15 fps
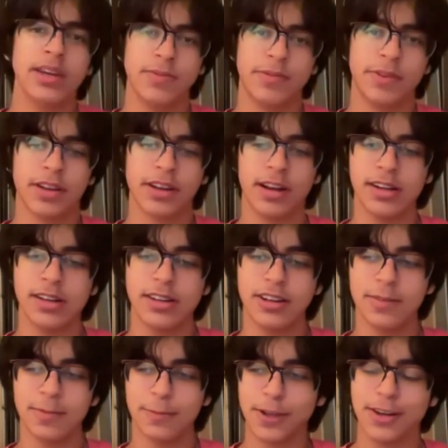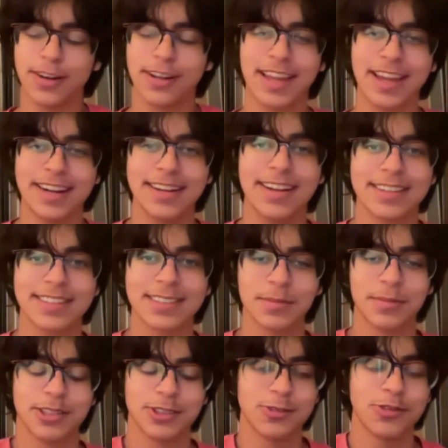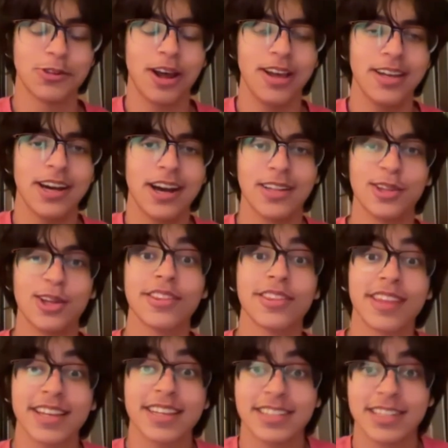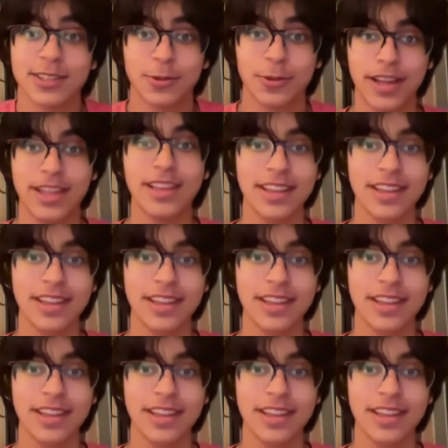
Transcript: difficult for you to get customers to try other things as well?